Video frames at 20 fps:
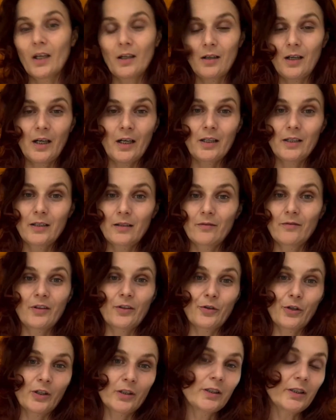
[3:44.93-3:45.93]
either
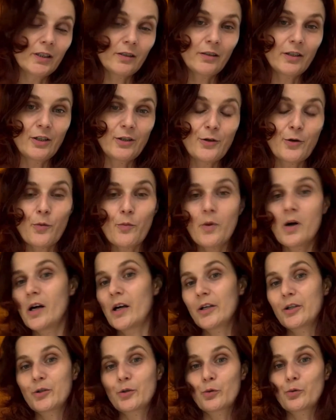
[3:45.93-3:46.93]
very clearly in your
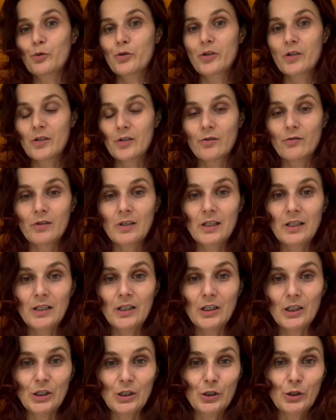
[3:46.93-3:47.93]
mind or just really
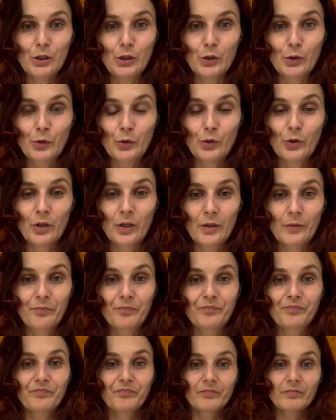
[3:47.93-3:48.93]
in your
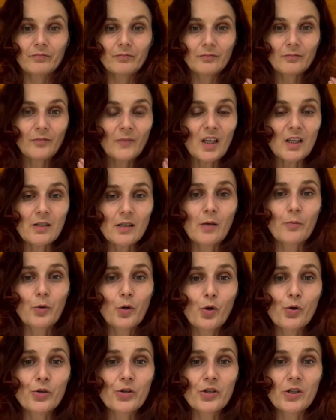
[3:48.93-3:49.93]

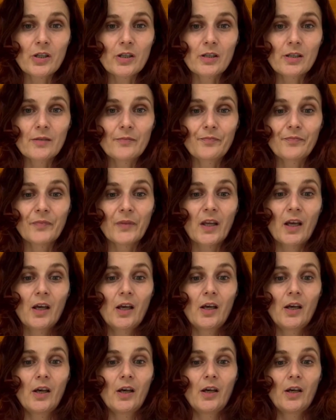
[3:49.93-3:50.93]
subconscious.
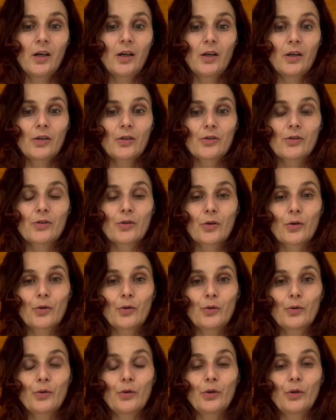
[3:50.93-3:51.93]

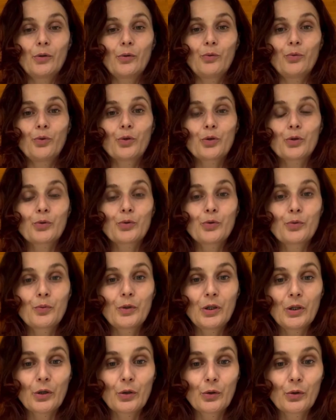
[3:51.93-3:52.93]
So what could
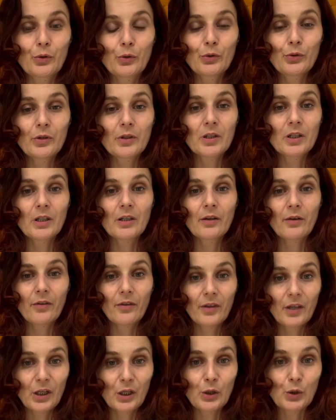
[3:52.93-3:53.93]
be a good
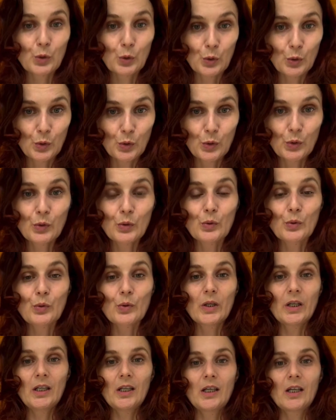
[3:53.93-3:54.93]
thing to do
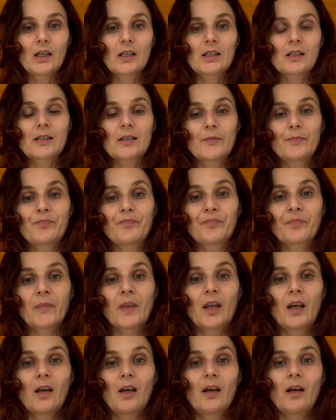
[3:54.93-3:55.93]
is
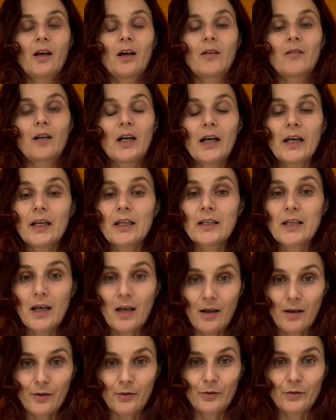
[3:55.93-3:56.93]
write
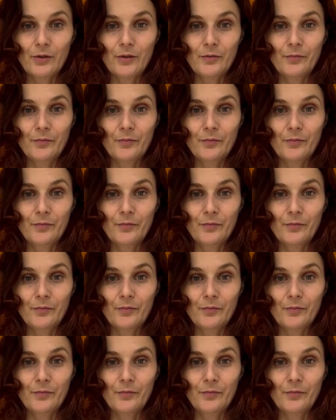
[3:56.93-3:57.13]
down,